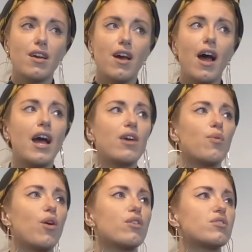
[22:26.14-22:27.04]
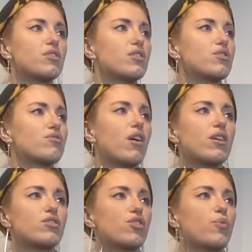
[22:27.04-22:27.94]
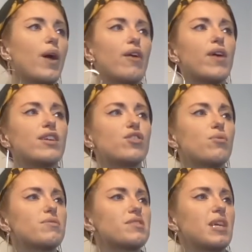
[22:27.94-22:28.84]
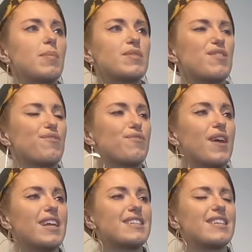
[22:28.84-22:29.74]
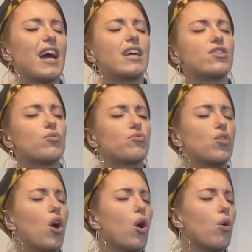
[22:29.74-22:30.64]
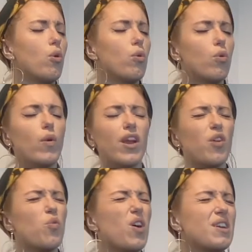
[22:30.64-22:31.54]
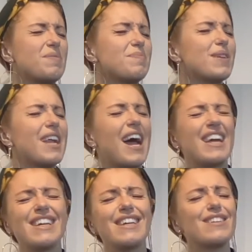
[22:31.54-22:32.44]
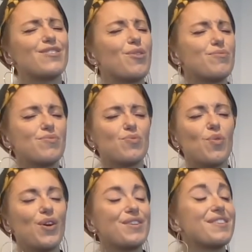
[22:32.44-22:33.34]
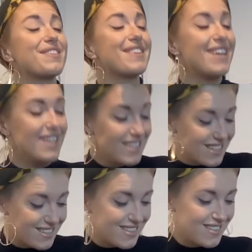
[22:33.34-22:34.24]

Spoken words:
I watch this structure where I don't seem to fit. I don't know what I want, but I don't want this.